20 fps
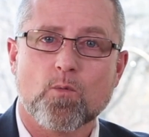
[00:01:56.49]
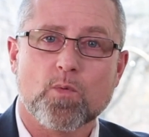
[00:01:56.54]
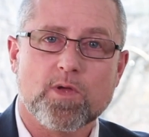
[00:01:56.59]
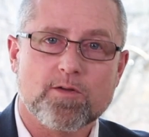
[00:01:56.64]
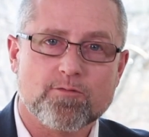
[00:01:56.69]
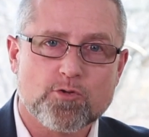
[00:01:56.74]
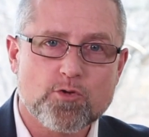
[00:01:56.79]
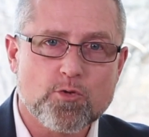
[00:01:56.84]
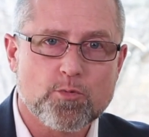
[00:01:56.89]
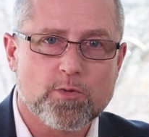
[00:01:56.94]
We
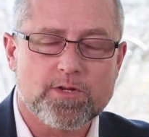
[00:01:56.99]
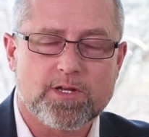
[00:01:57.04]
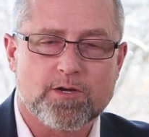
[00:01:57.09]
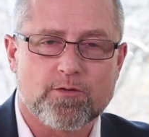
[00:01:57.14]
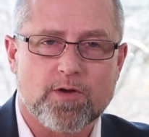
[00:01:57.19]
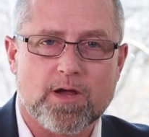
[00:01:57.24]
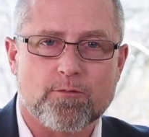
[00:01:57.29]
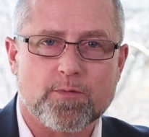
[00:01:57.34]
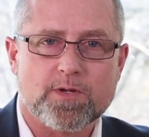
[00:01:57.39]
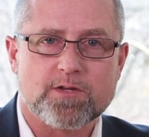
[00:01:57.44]
have two really
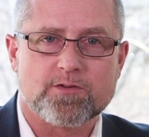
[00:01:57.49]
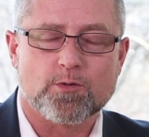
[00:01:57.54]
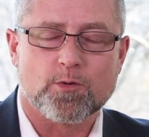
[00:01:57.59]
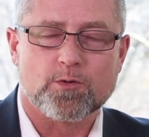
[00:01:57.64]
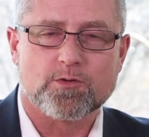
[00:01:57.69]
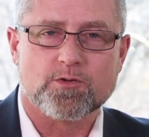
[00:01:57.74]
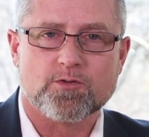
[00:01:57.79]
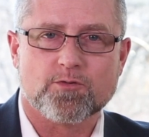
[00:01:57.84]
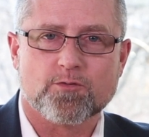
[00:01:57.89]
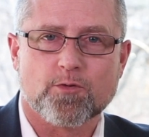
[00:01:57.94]
great
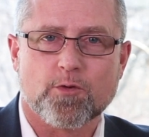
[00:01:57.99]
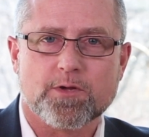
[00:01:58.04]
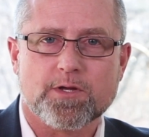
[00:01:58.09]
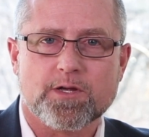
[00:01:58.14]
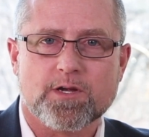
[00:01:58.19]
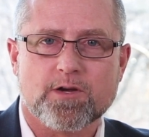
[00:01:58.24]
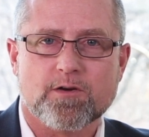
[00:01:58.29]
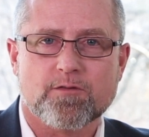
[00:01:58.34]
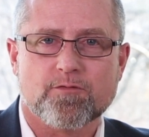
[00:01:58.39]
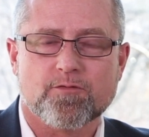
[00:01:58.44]
resources for
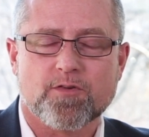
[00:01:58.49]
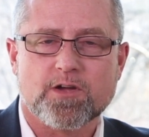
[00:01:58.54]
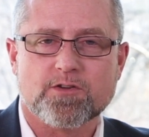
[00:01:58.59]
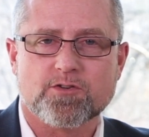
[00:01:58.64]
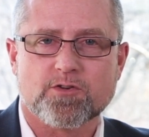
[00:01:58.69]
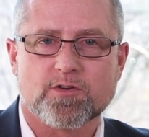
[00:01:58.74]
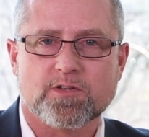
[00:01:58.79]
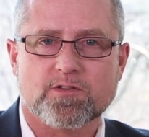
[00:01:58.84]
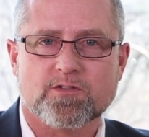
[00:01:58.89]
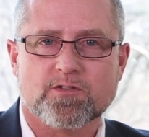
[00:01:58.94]
you here at
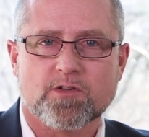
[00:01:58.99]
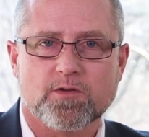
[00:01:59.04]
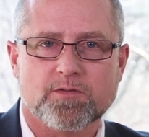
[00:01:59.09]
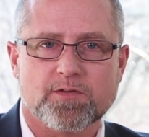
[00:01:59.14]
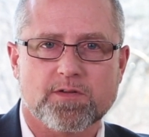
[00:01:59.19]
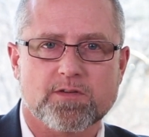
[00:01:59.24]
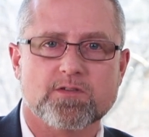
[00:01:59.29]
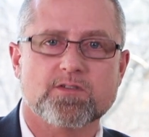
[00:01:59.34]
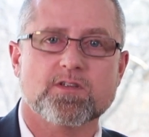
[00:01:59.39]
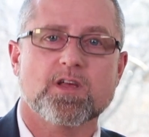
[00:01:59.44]
Frazer
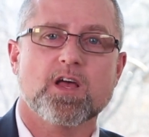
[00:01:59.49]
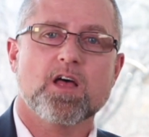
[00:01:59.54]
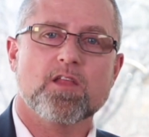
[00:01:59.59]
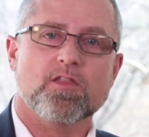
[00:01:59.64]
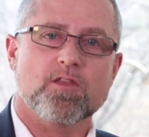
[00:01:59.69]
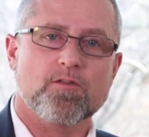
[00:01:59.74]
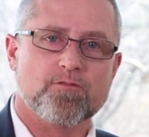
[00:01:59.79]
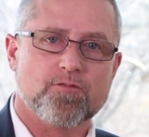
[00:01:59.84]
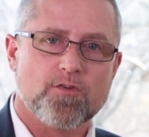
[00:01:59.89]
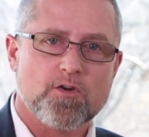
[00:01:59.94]
Consultants.
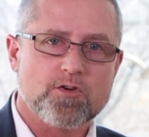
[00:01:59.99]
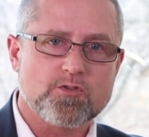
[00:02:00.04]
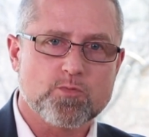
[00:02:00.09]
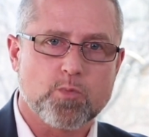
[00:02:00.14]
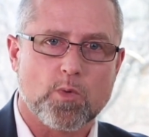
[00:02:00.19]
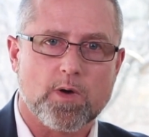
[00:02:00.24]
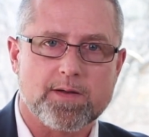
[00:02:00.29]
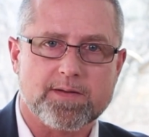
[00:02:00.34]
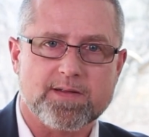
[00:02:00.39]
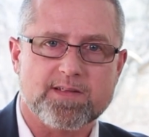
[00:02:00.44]
The first
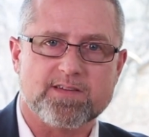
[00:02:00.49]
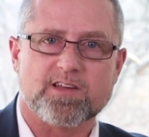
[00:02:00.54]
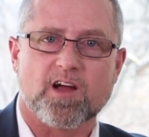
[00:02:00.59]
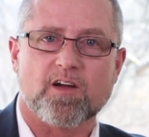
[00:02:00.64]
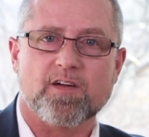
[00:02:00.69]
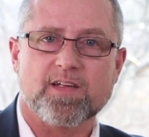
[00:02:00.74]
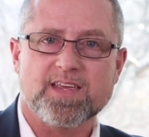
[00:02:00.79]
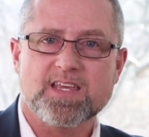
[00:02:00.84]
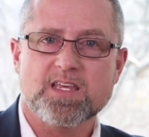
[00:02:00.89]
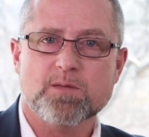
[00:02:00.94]
one is
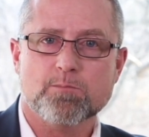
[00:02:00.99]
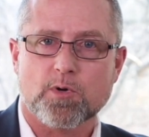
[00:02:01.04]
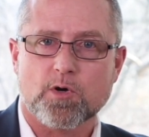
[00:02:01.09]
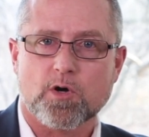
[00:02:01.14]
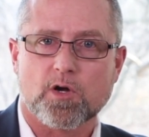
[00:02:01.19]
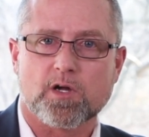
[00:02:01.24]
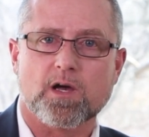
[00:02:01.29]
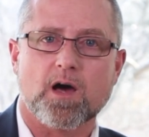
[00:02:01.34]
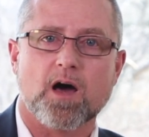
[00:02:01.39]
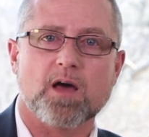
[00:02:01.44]
our
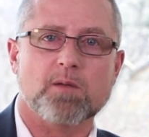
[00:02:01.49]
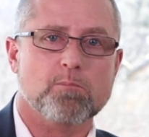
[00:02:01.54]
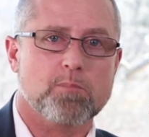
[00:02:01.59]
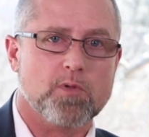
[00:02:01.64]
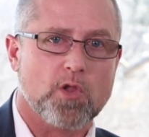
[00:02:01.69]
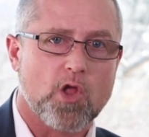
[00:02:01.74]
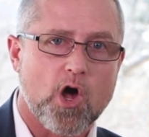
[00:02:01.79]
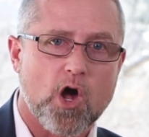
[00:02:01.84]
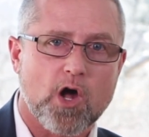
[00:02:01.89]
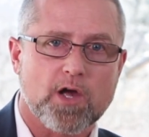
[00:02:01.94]
ebook on
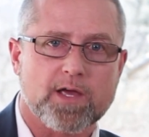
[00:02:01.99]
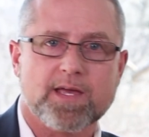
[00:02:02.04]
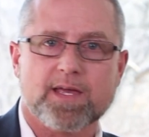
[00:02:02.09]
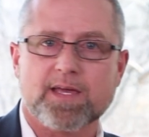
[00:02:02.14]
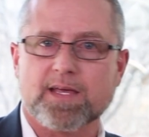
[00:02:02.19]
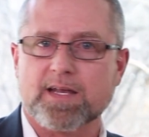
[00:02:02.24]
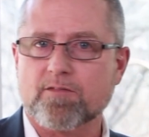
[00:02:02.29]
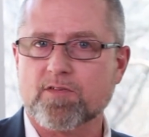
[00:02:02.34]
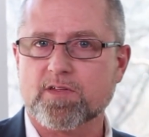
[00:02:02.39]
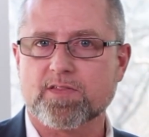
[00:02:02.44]

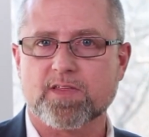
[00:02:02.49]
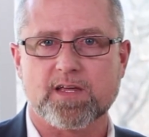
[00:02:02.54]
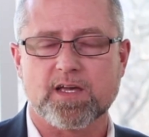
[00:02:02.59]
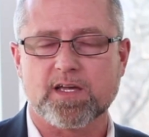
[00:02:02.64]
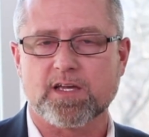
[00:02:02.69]
blogging and everything